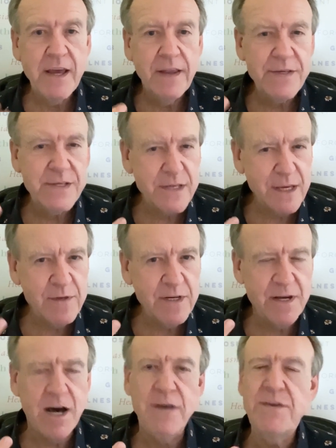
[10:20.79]
This is human
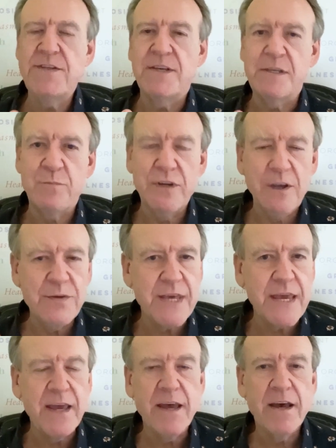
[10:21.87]
consciousness
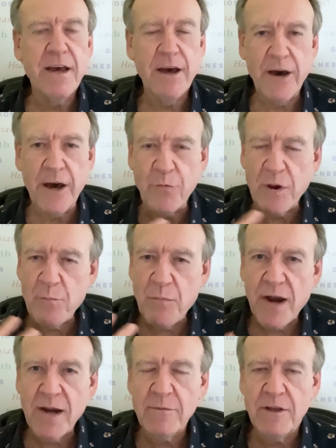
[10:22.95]
producing a
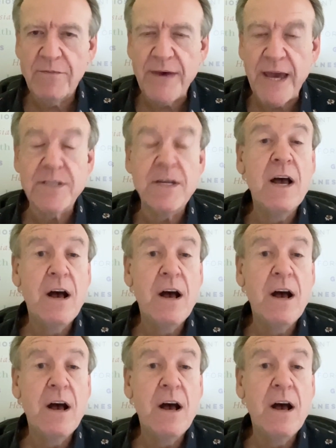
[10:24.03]
remarkable effect